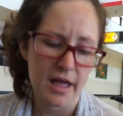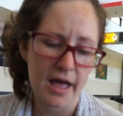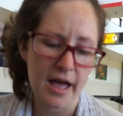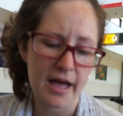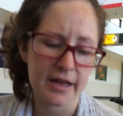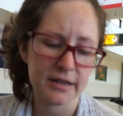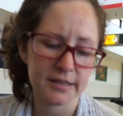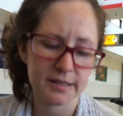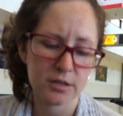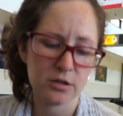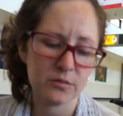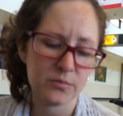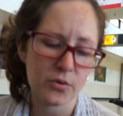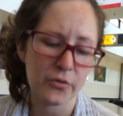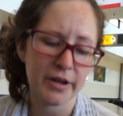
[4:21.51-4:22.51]
At a
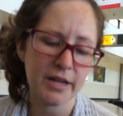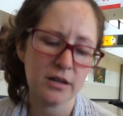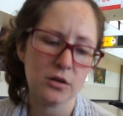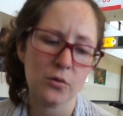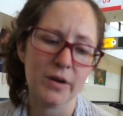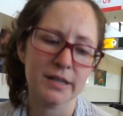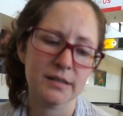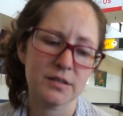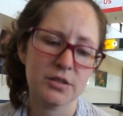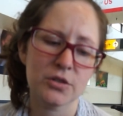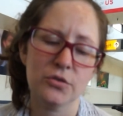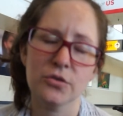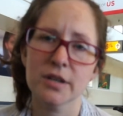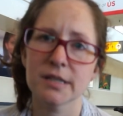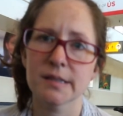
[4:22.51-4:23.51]
certain point you'll want
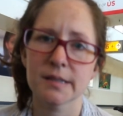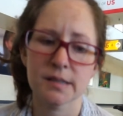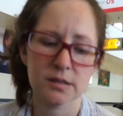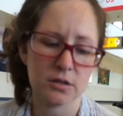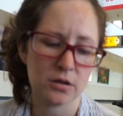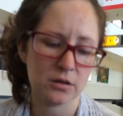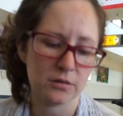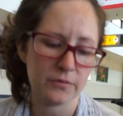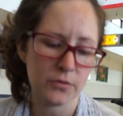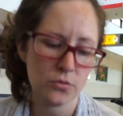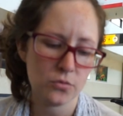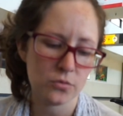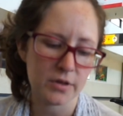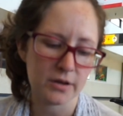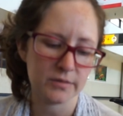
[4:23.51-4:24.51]
to conserve,
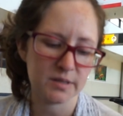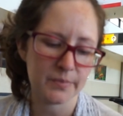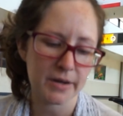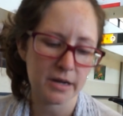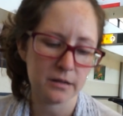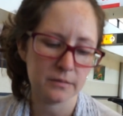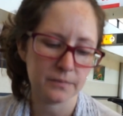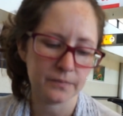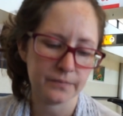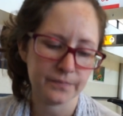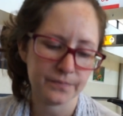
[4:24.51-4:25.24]
ooh, that was bad.